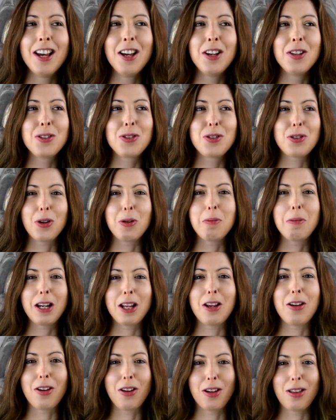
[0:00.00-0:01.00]
so
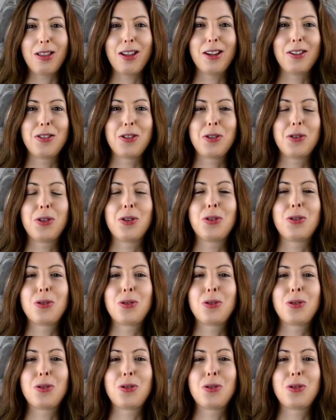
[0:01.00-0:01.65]
many Earth Angels